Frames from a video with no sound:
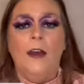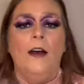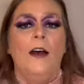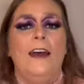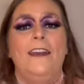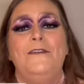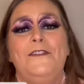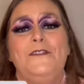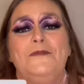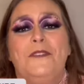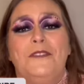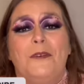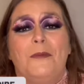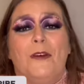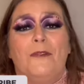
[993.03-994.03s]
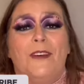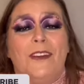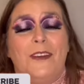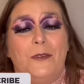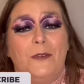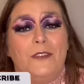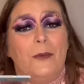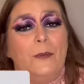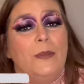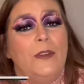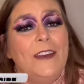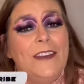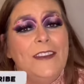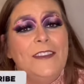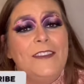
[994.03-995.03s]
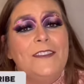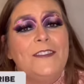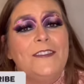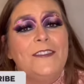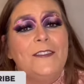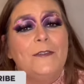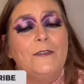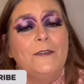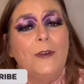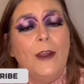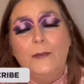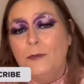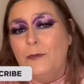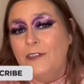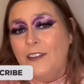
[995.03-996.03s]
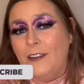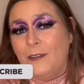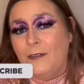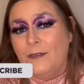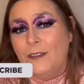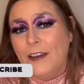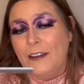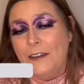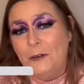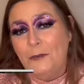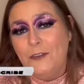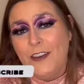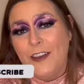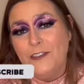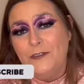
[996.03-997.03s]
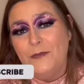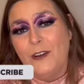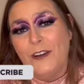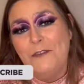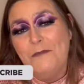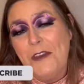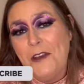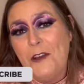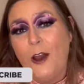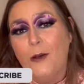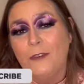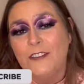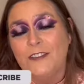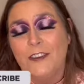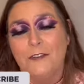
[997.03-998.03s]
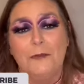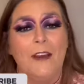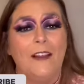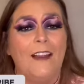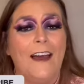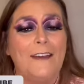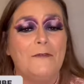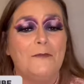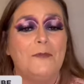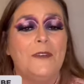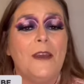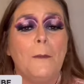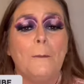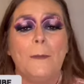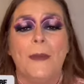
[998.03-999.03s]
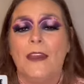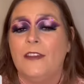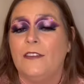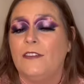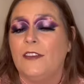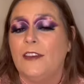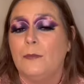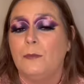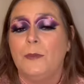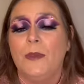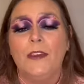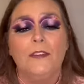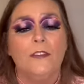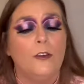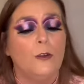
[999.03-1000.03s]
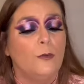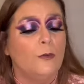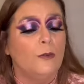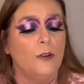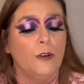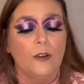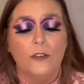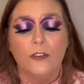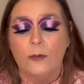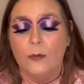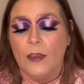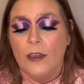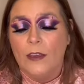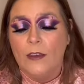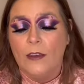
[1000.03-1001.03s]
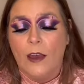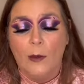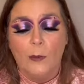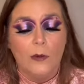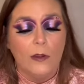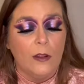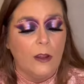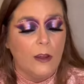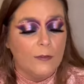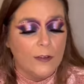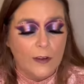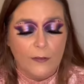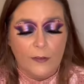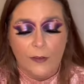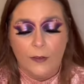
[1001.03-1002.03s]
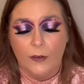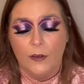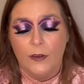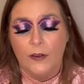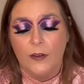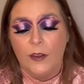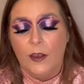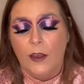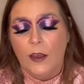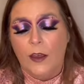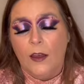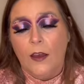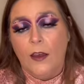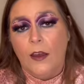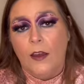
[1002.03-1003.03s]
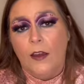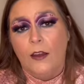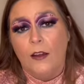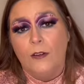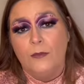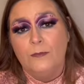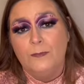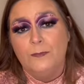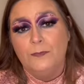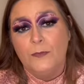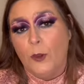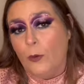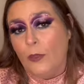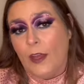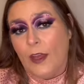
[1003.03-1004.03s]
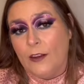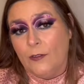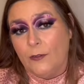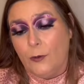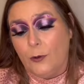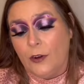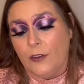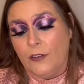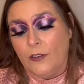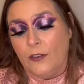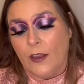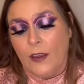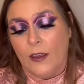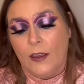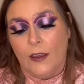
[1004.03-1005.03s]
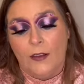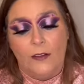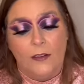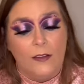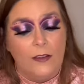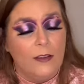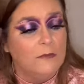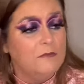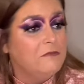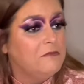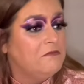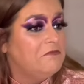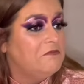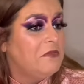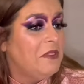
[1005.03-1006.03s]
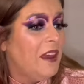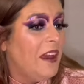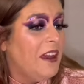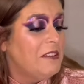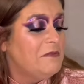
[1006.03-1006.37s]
And if you do enjoy my videos, then please subscribe to my channel. Hit the notification bell. Give me a comment. Give me a like. It would be amazing. Mean the world to me. I would love it if you could do that, of course. And yeah.